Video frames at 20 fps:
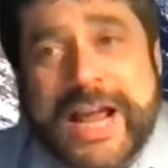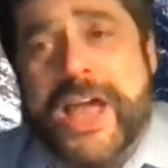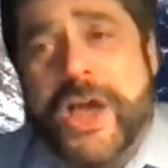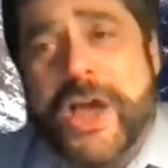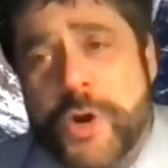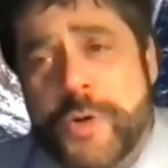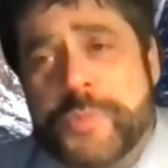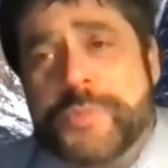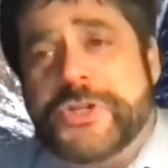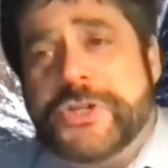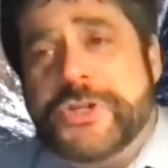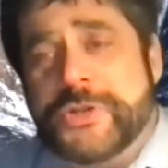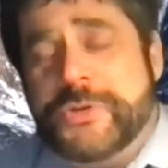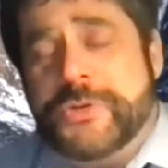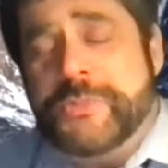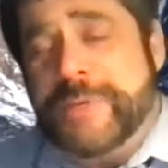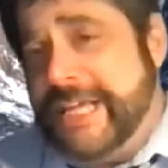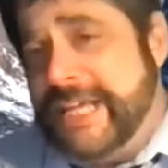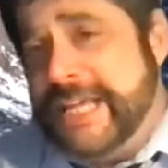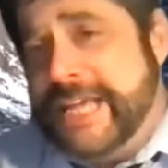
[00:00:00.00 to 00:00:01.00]
I hope to
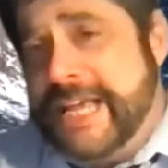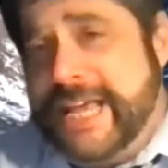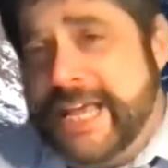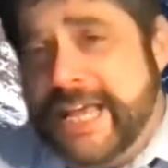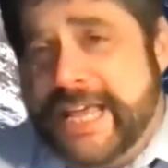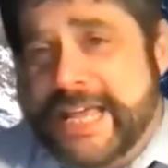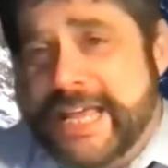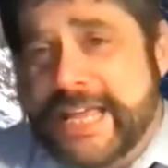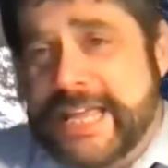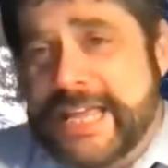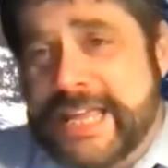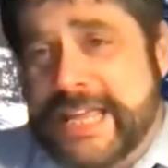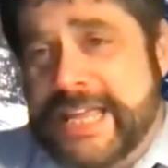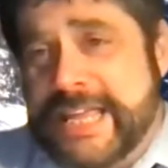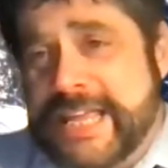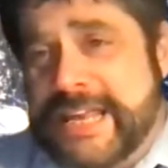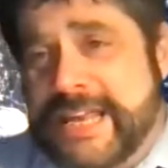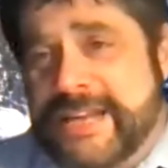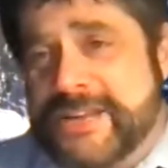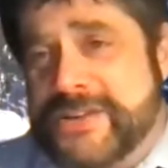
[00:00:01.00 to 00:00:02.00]
be
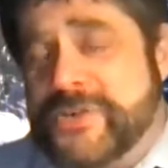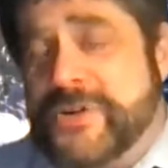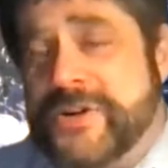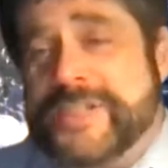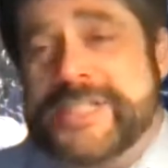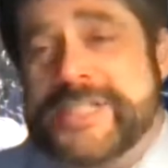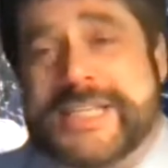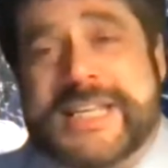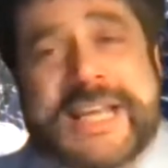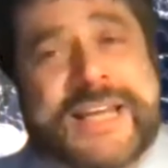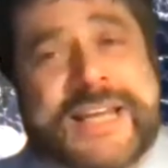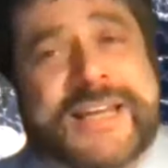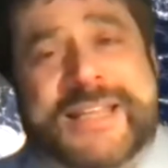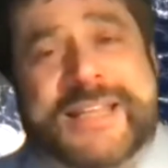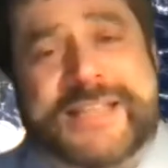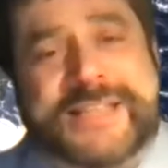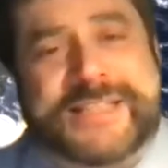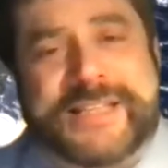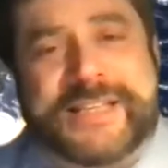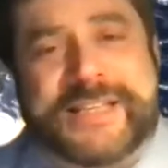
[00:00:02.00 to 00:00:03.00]
in towards the end of
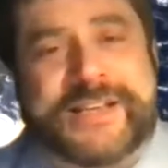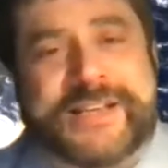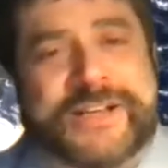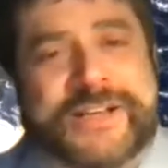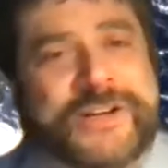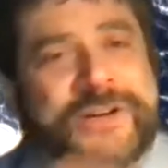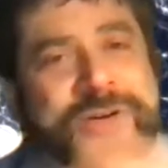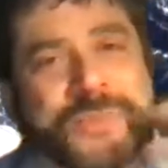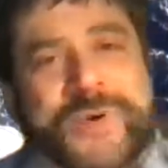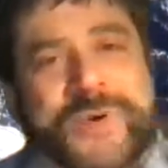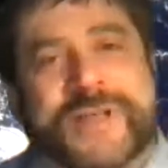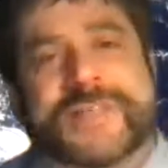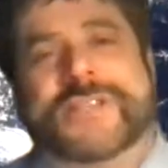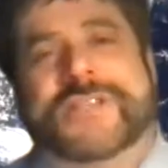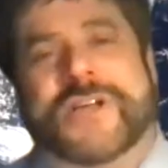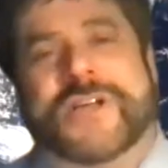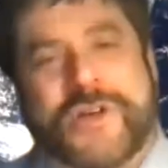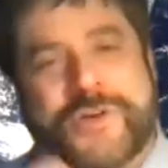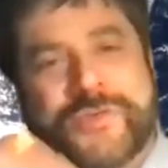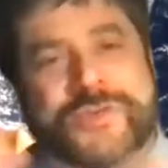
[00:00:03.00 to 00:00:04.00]
this year
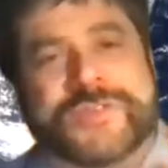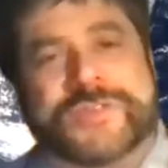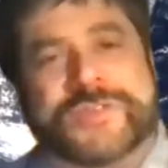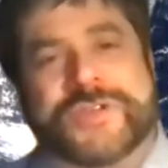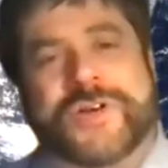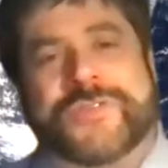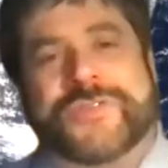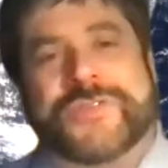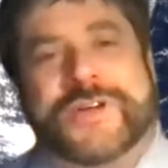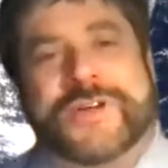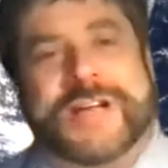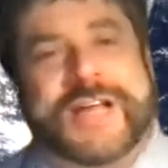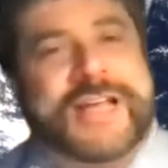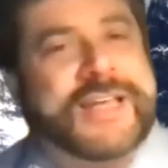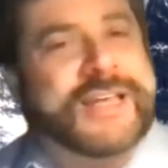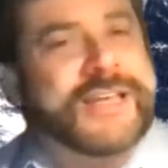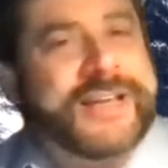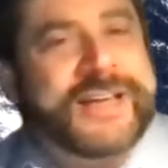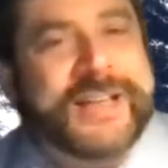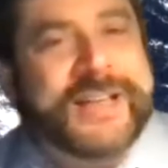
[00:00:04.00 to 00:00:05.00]
once COVID's over and I
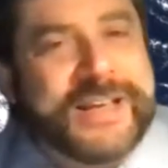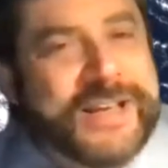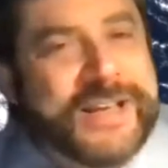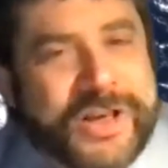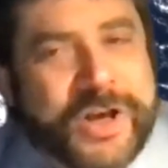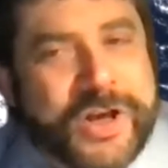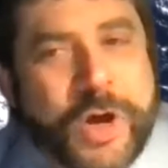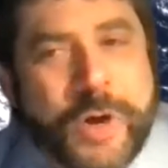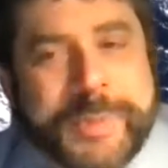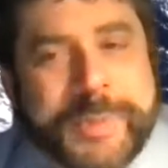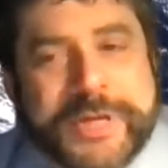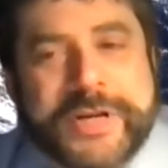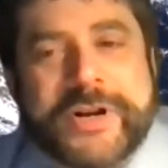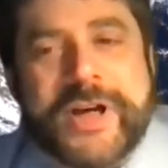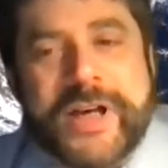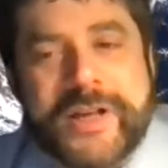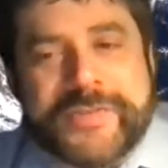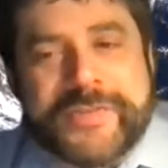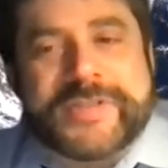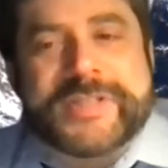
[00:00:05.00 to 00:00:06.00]
can open an
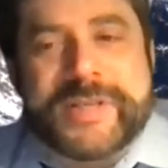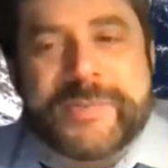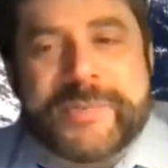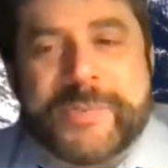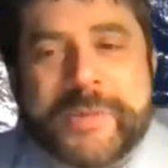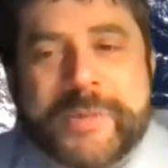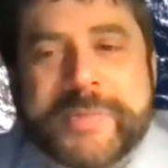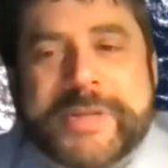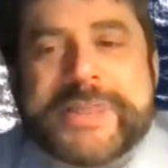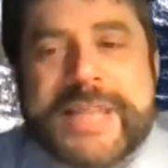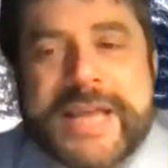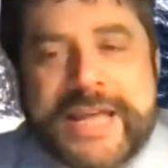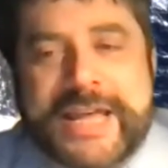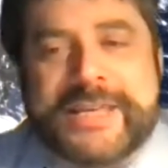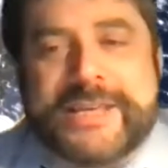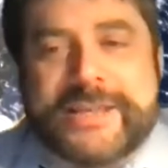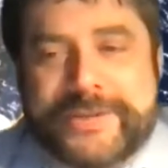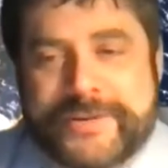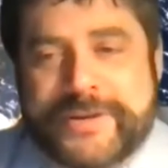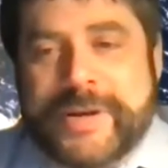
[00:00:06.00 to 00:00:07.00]
office somewhere. But
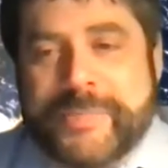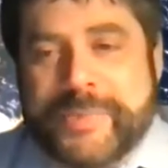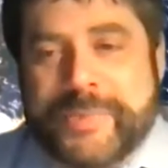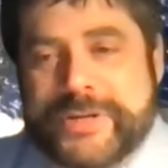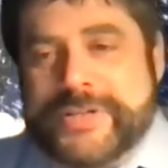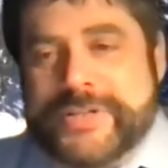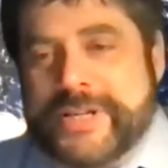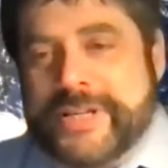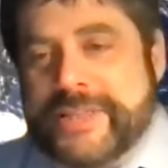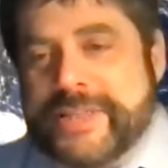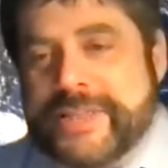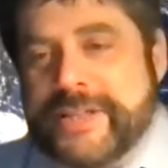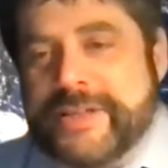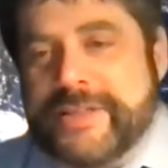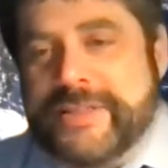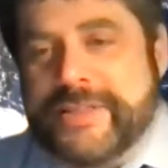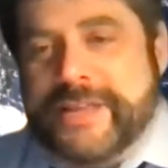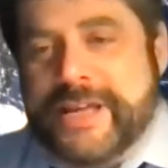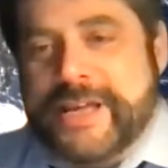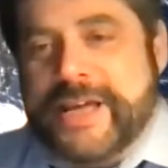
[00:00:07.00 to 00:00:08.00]
thank you, I appreciate
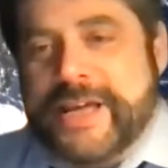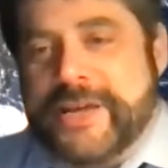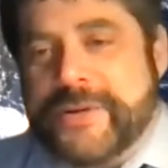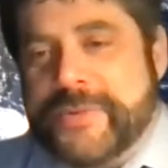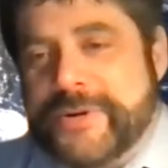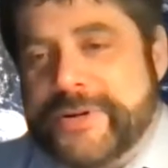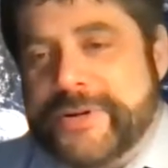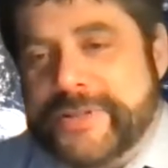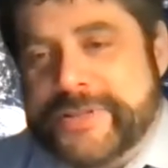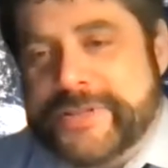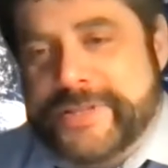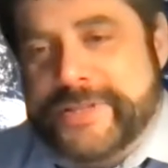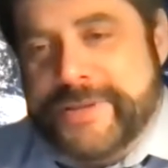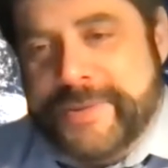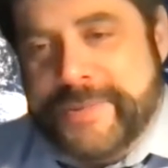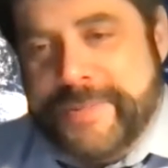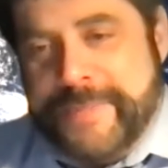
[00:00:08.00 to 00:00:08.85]
the the kind words.